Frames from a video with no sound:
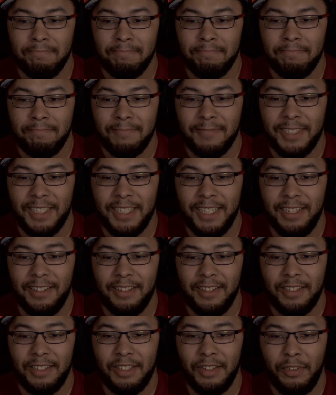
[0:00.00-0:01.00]
yeah,
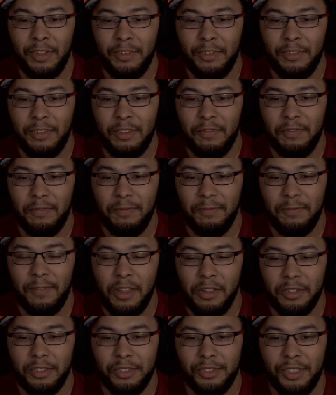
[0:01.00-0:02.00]
that's definitely father
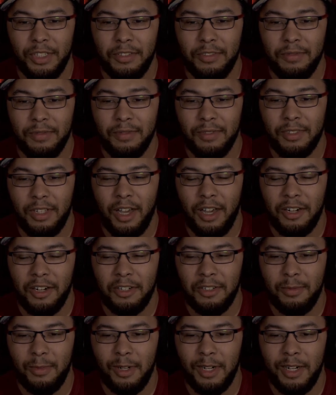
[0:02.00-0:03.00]
and son, daughter,
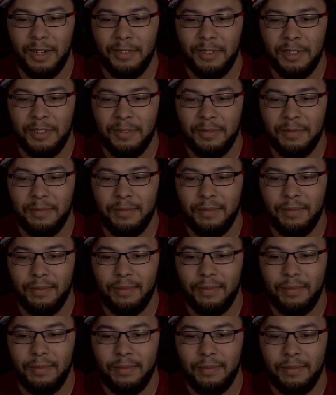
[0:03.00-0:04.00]
whatever. father
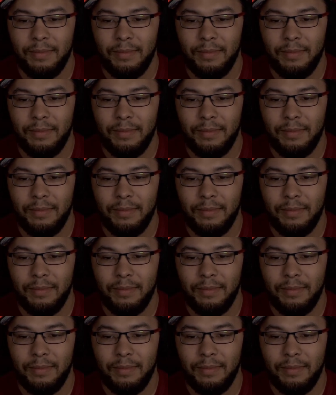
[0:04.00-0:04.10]
person.